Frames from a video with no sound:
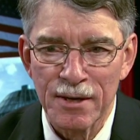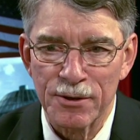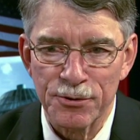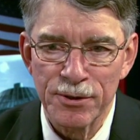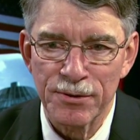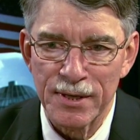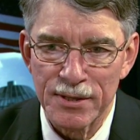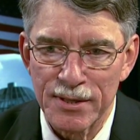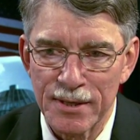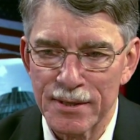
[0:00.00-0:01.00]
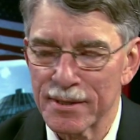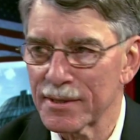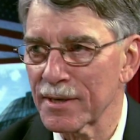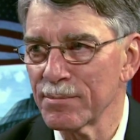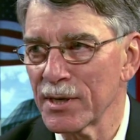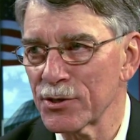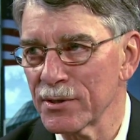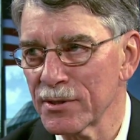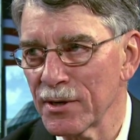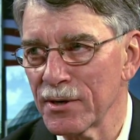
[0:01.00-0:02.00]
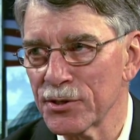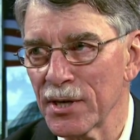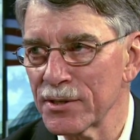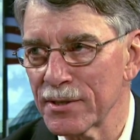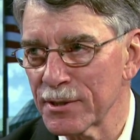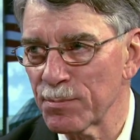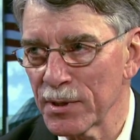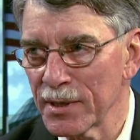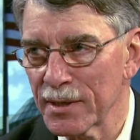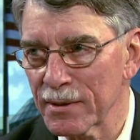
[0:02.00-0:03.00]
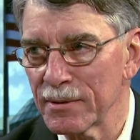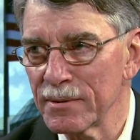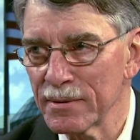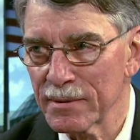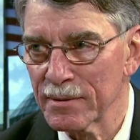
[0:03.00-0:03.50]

The truth is Citizens Commissions are just as political.